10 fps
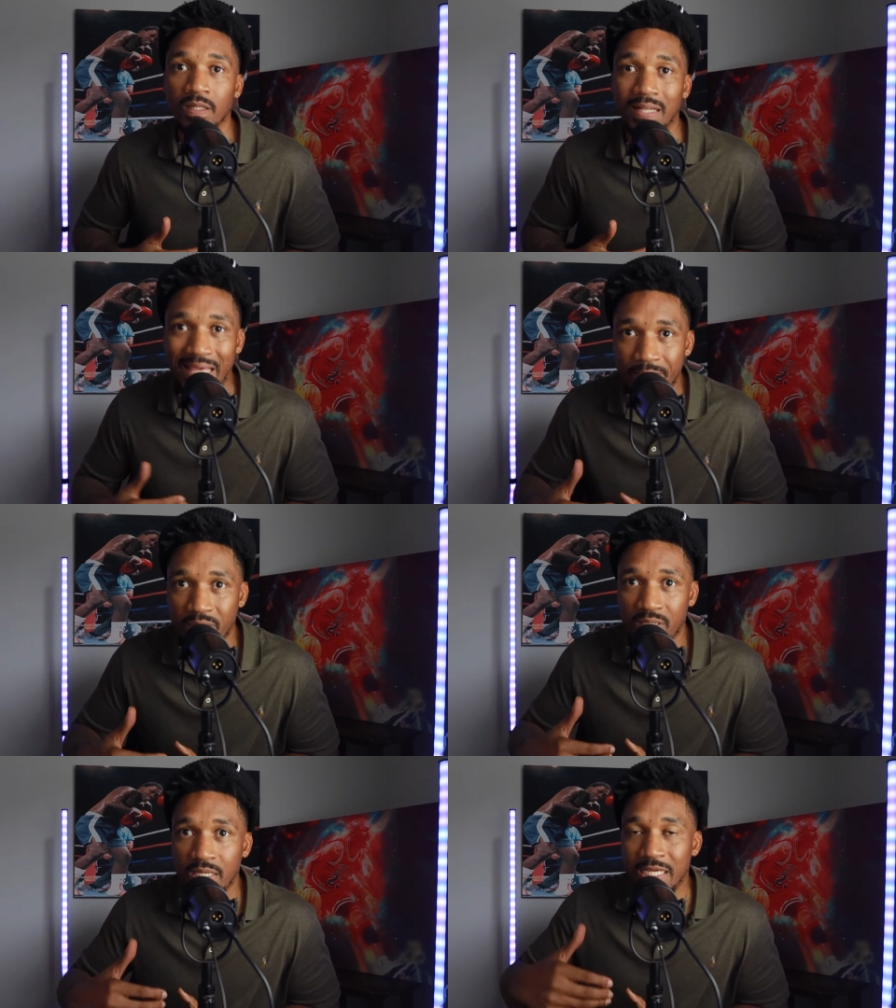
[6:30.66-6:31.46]

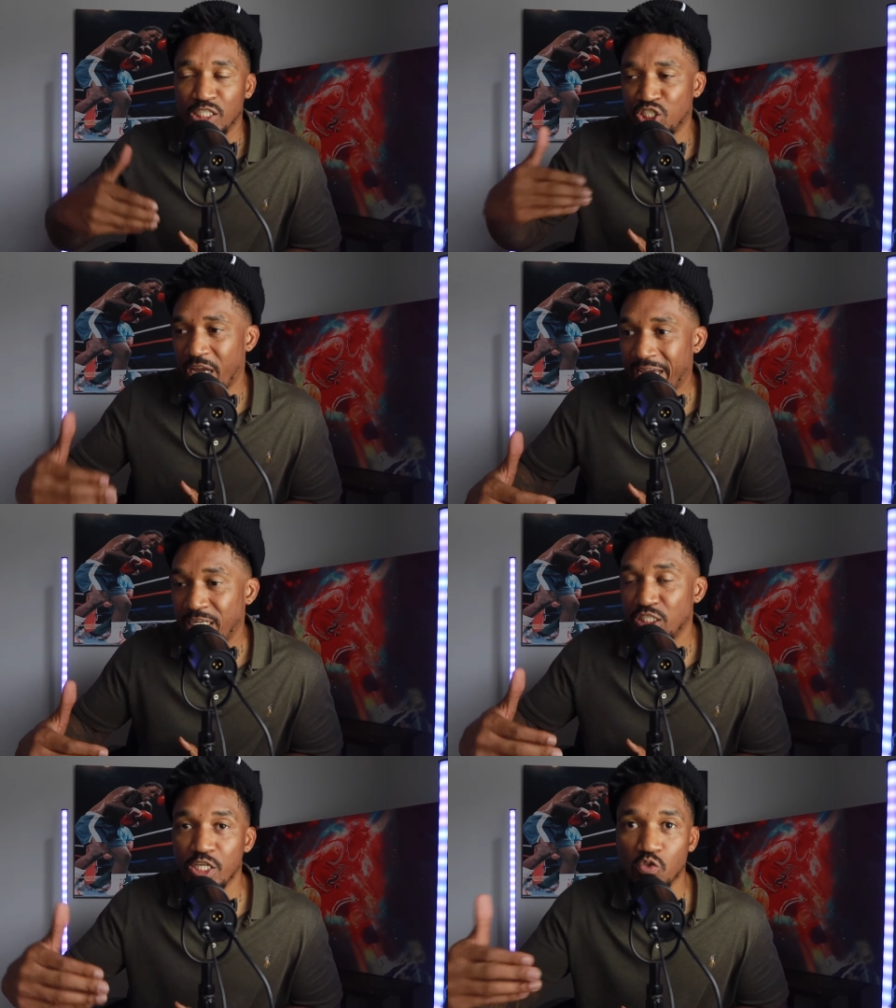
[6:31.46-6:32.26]
Laban
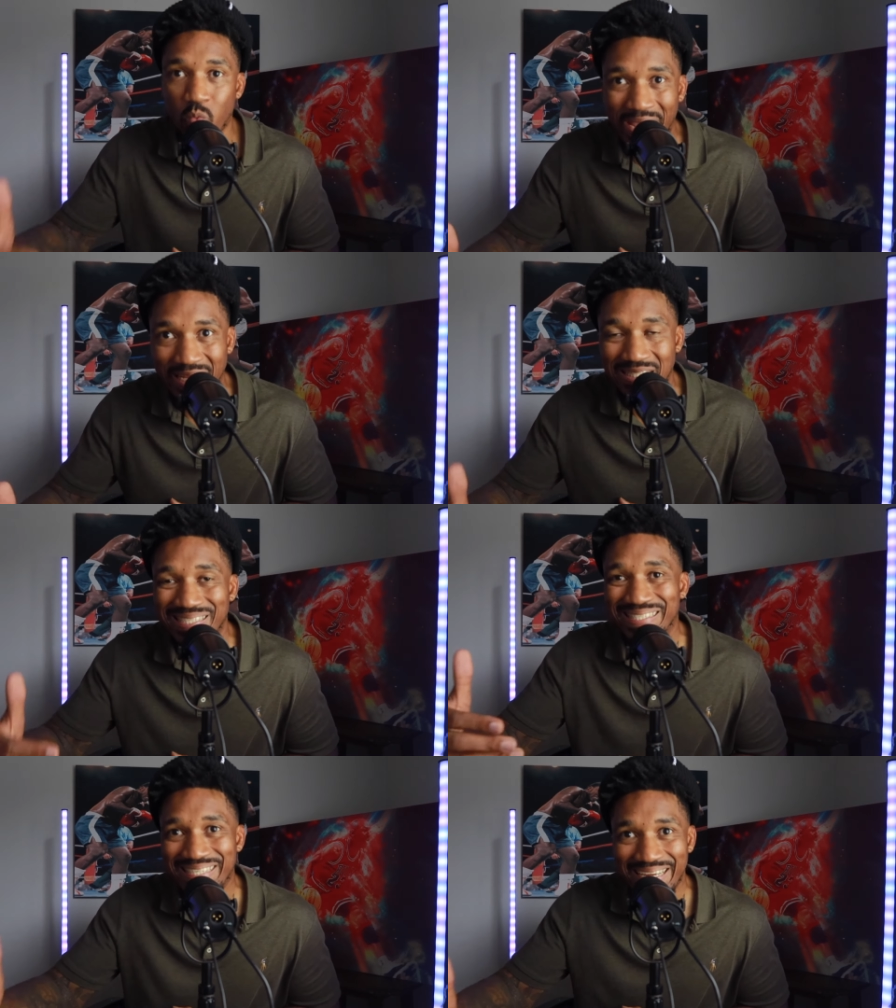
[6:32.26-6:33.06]
changed his
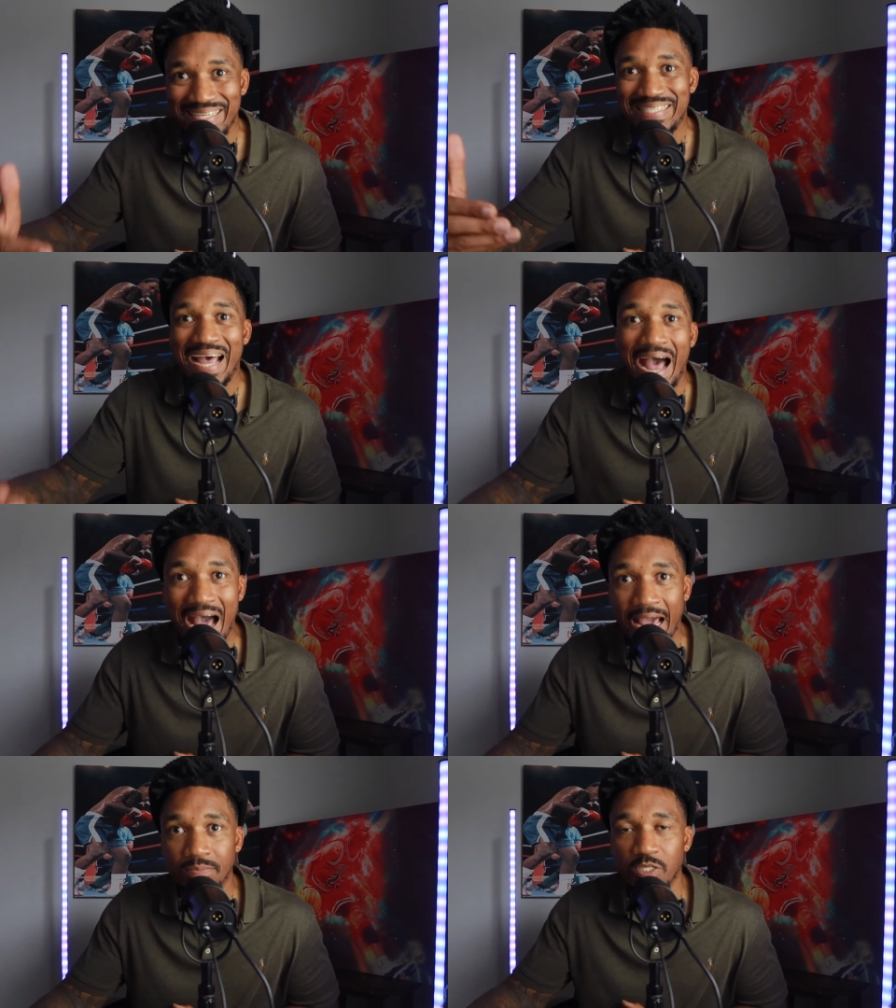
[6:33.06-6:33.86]
wages 10
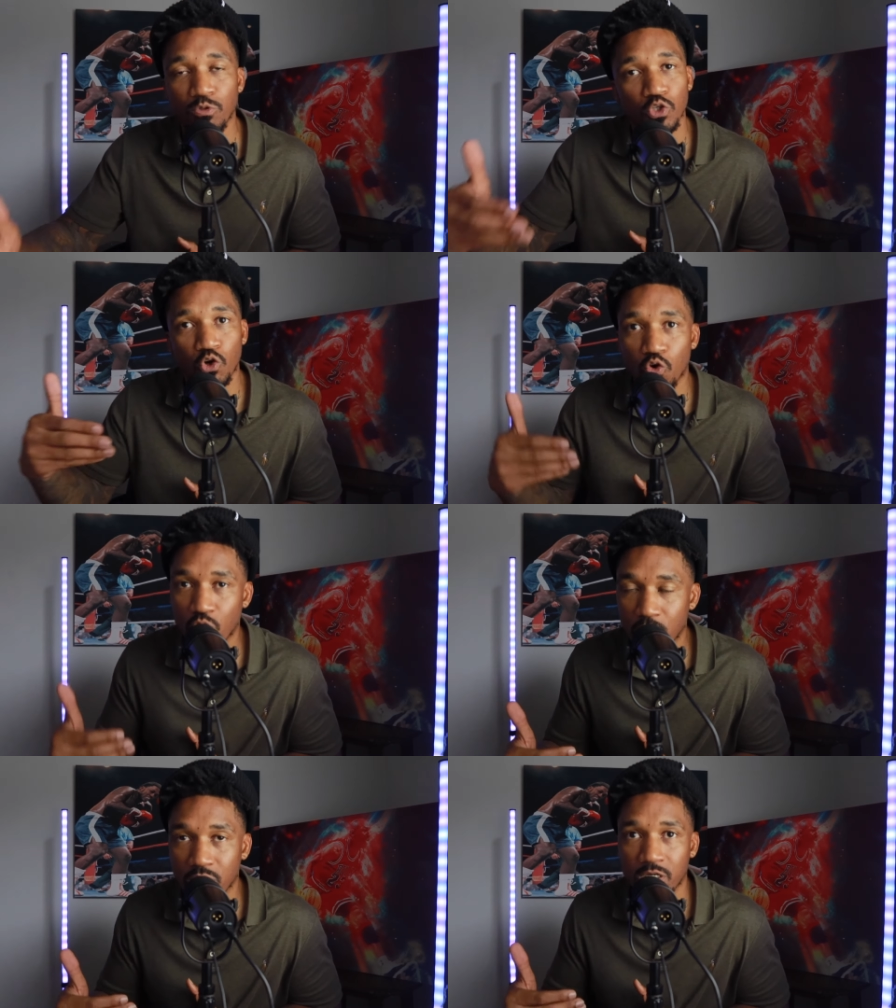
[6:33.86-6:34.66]
times. He was a
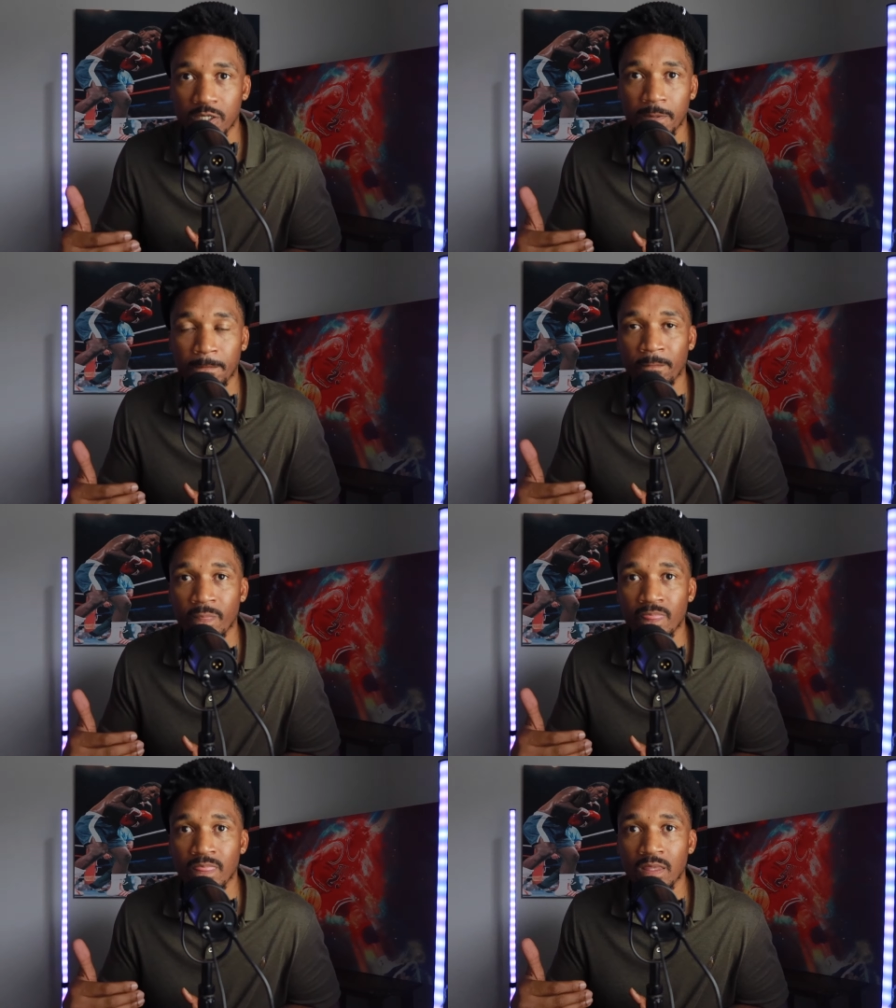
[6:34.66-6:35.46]
crook.
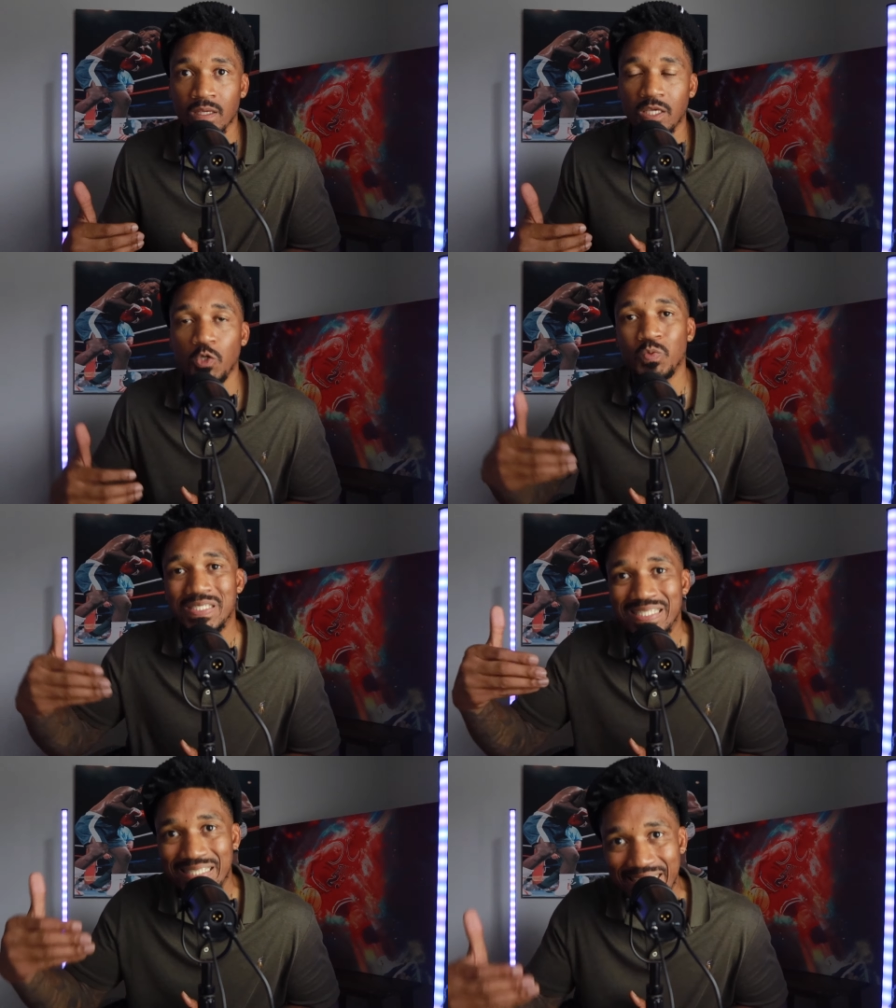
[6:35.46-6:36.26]
He was
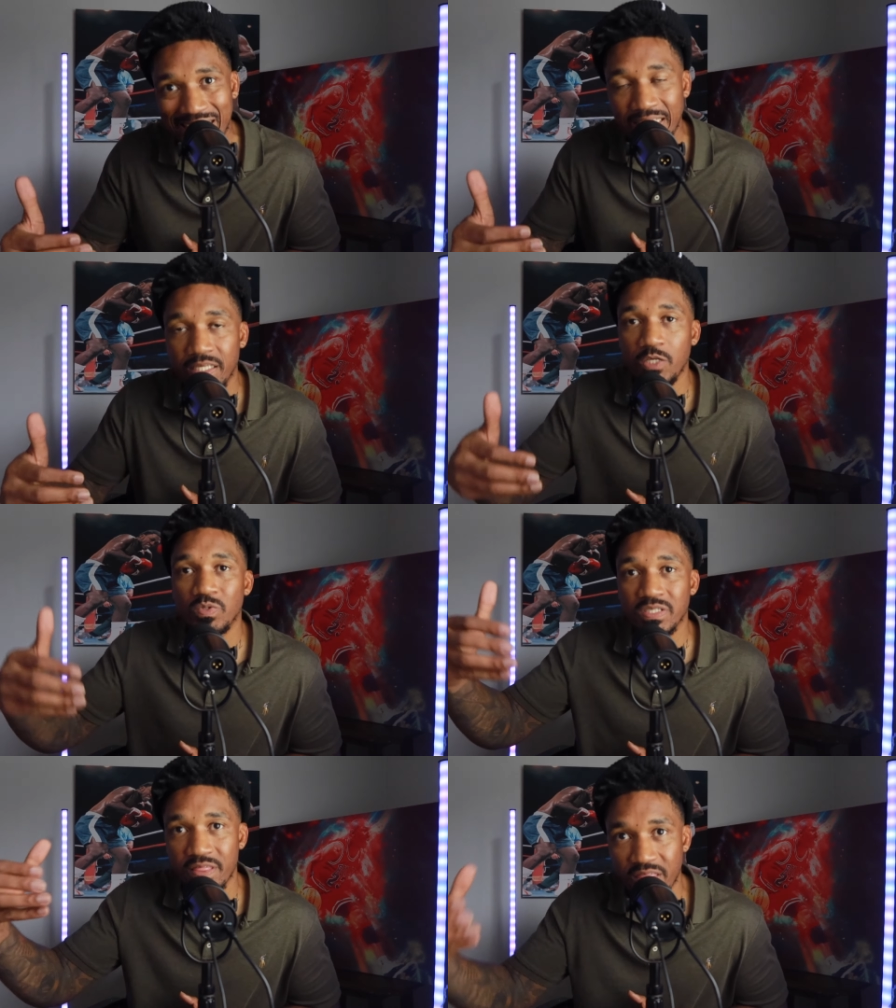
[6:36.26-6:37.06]
stealing. He
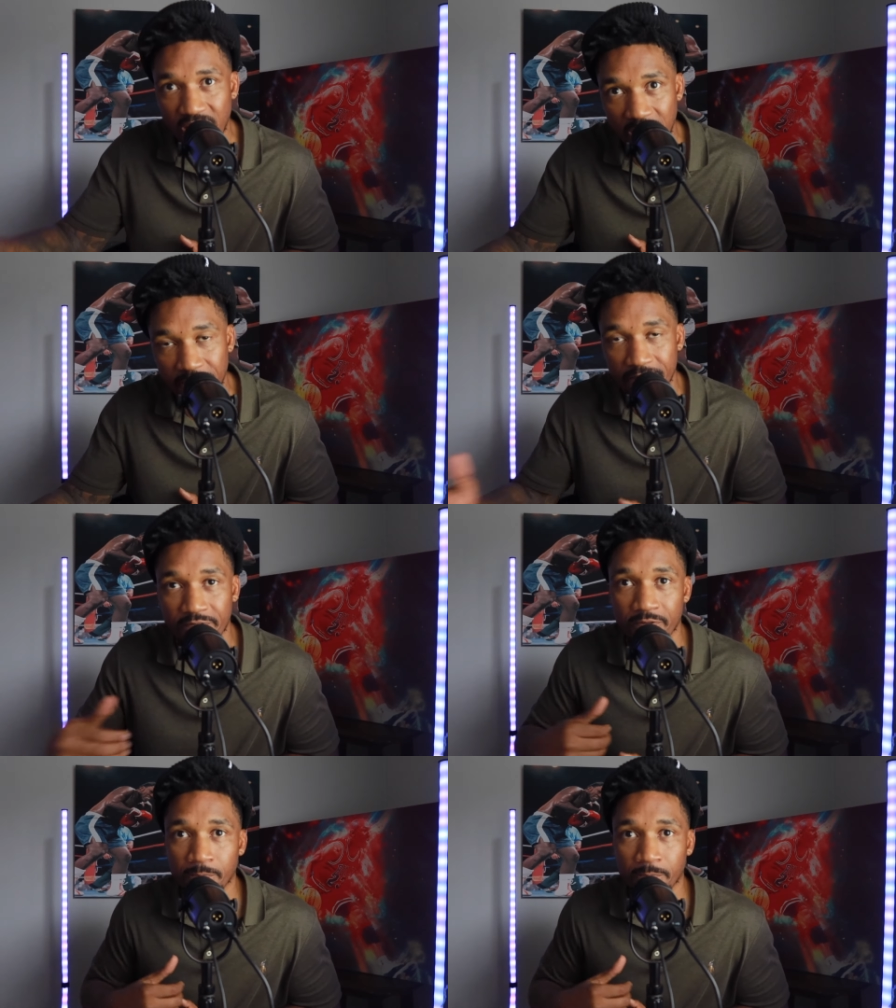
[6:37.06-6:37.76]
was a thief.